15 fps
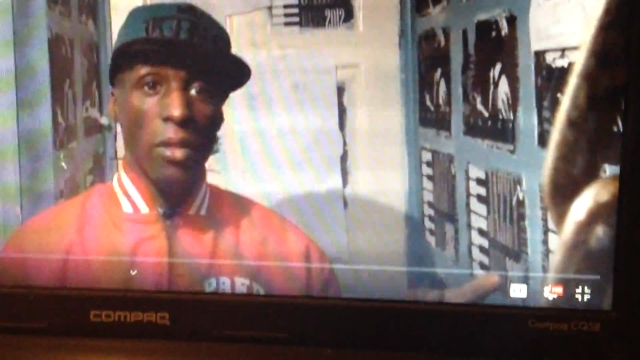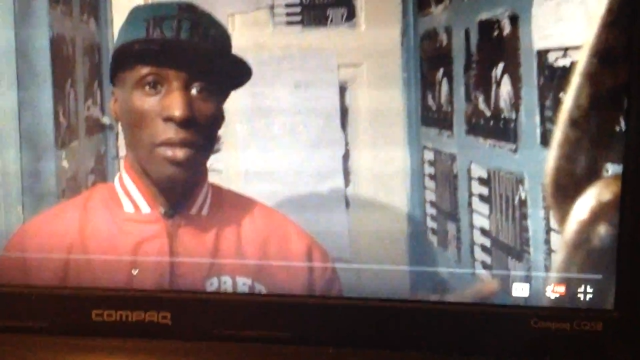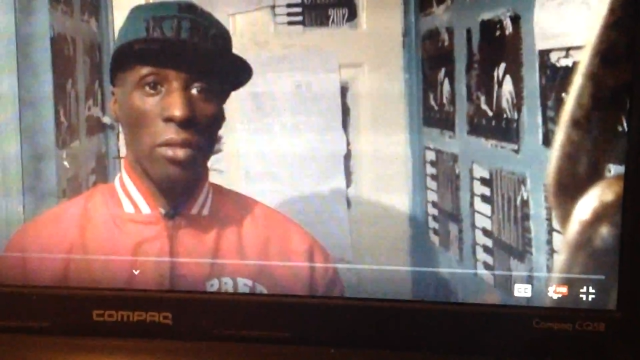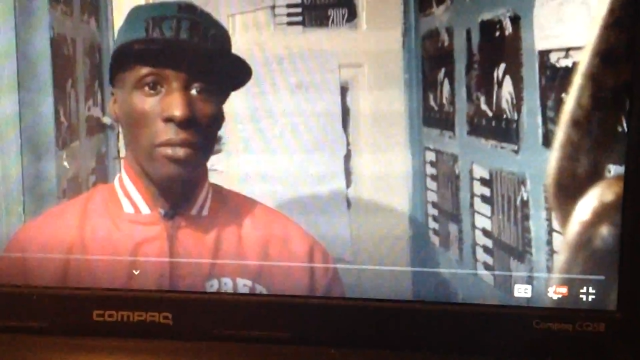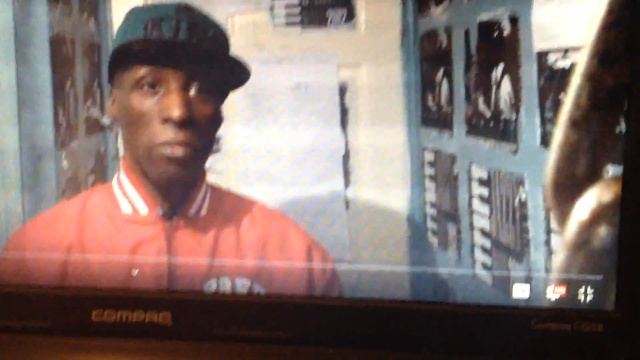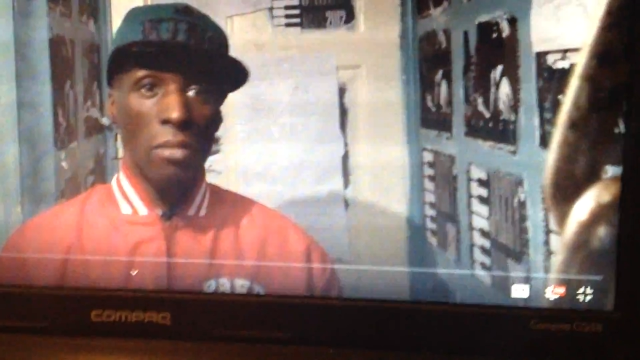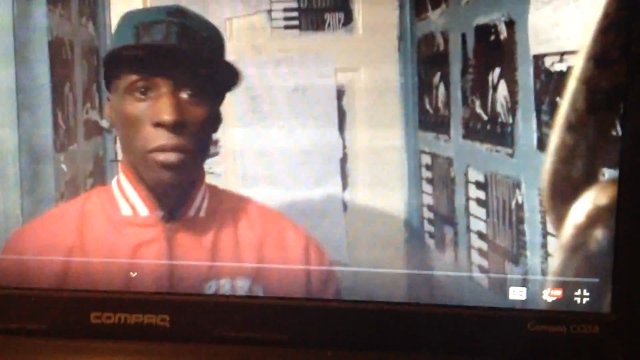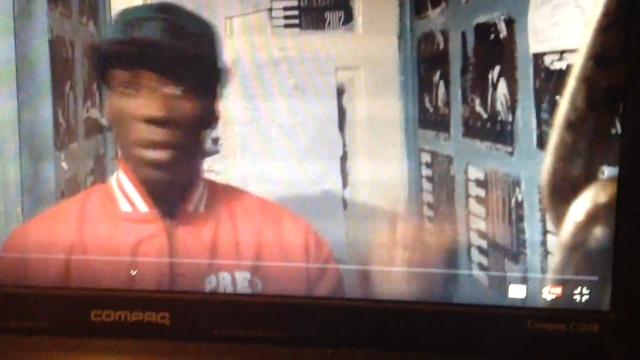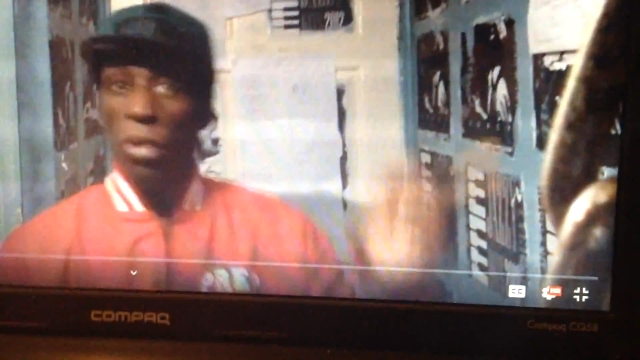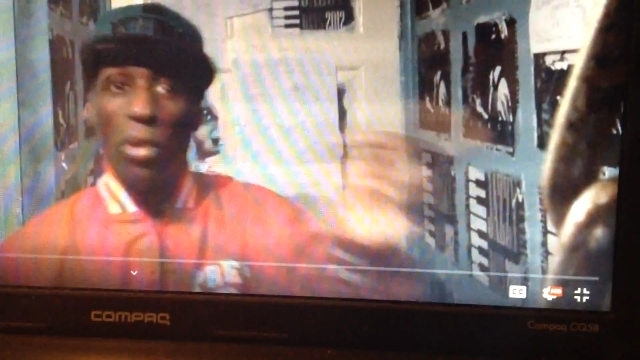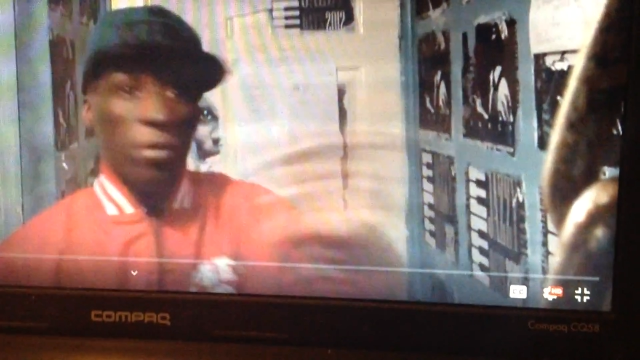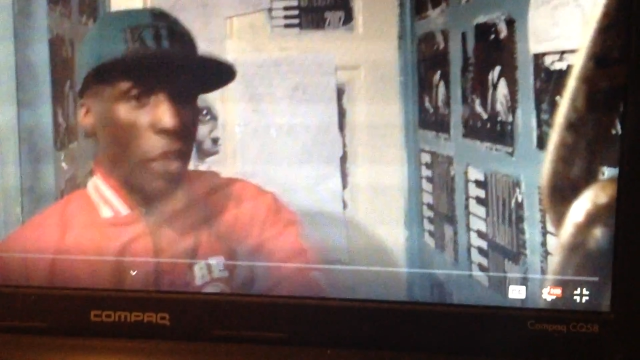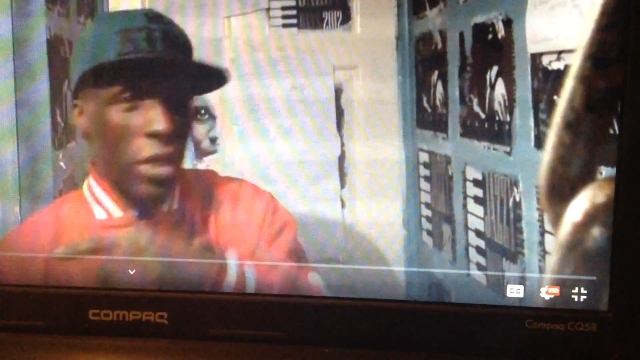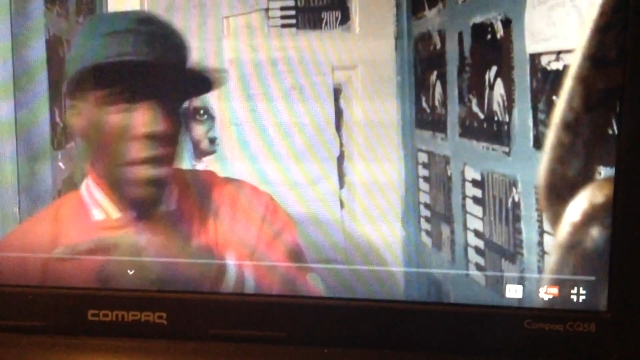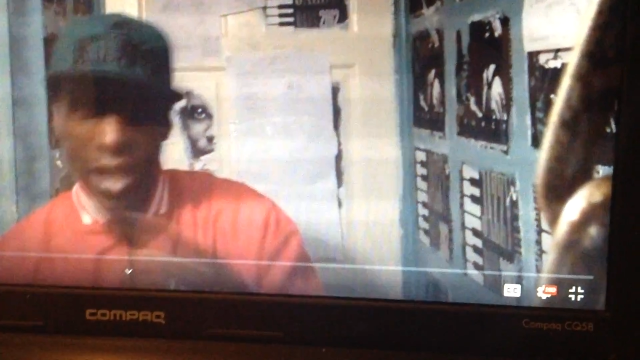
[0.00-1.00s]
And you need to
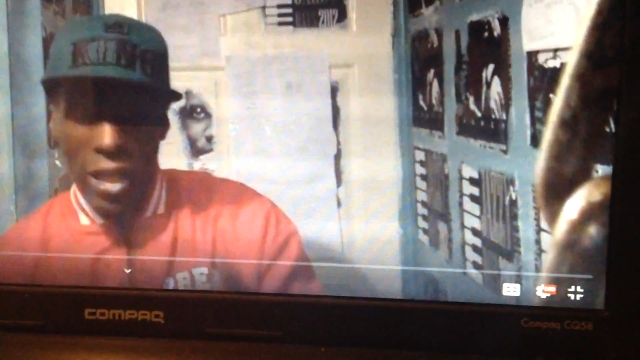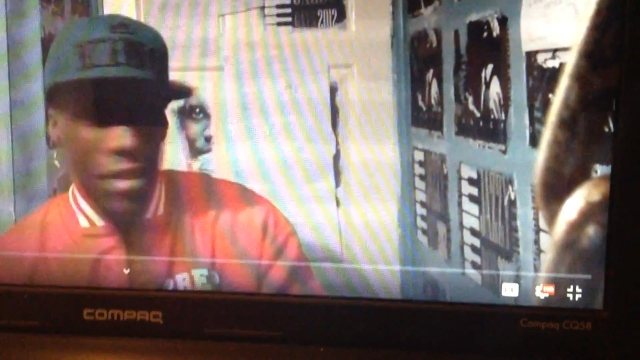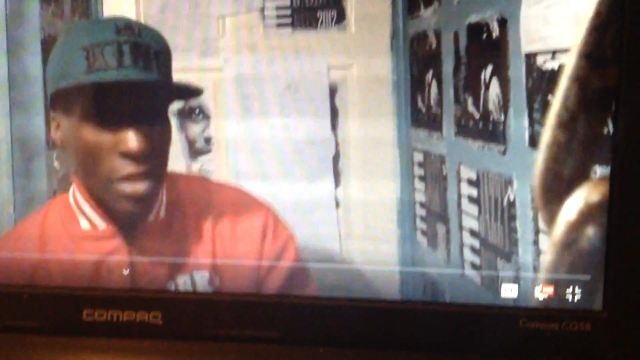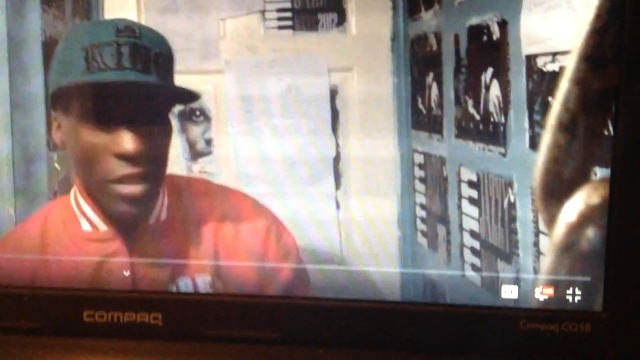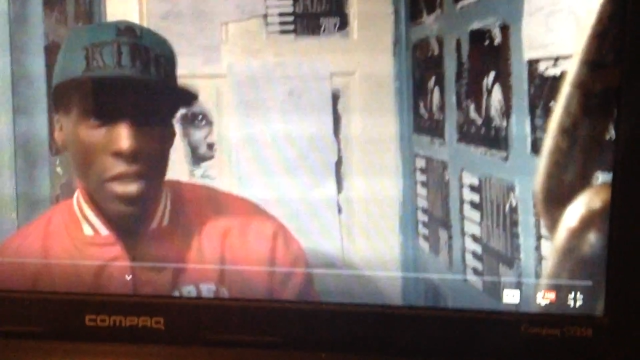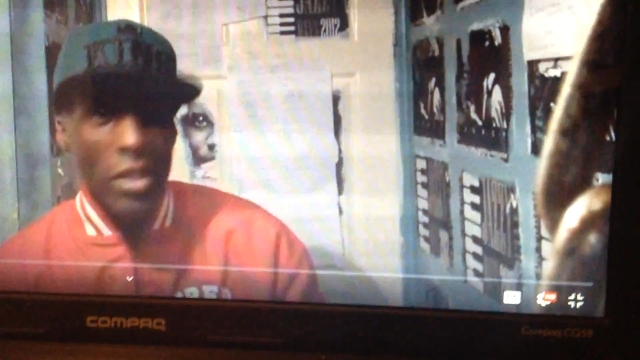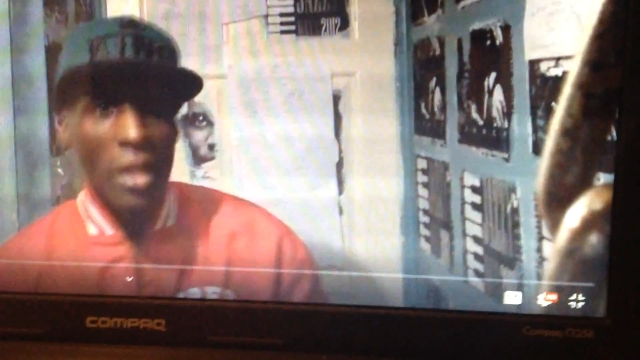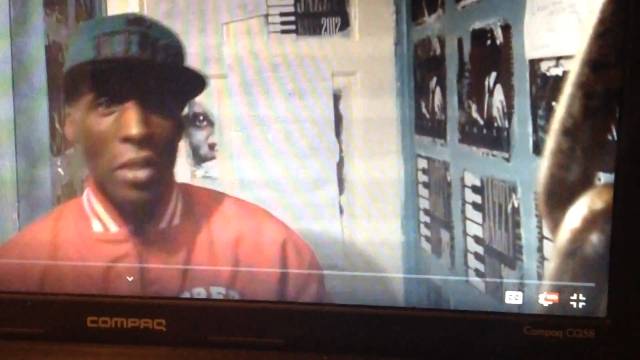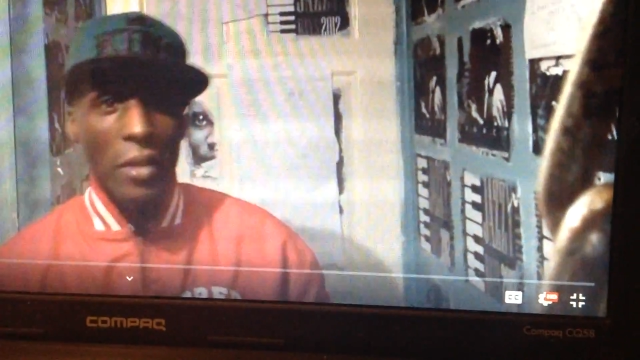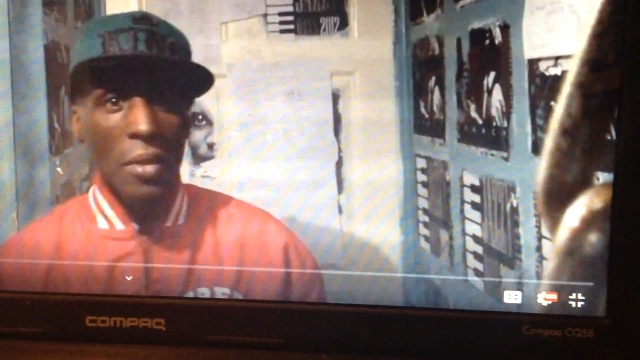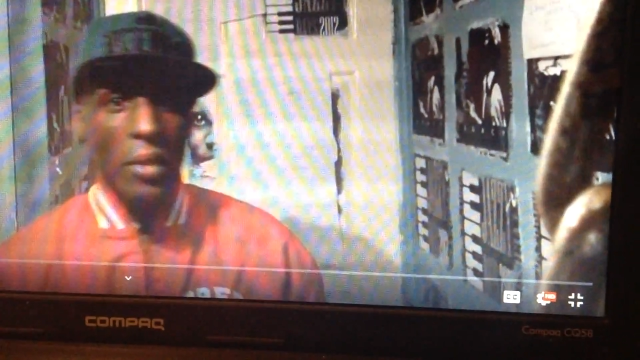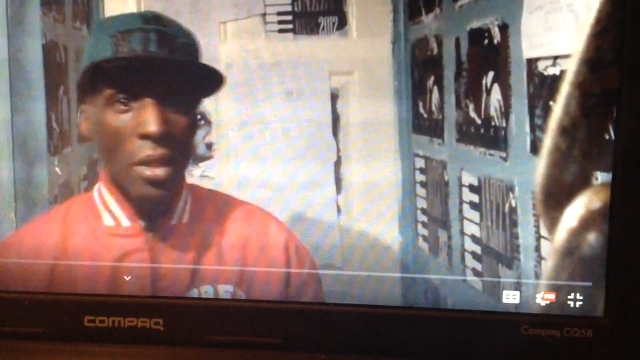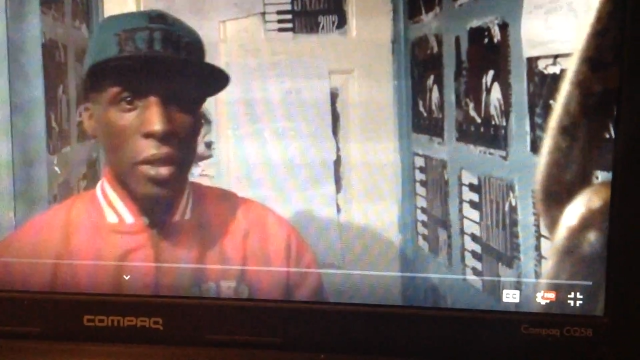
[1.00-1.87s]
know you're going to be more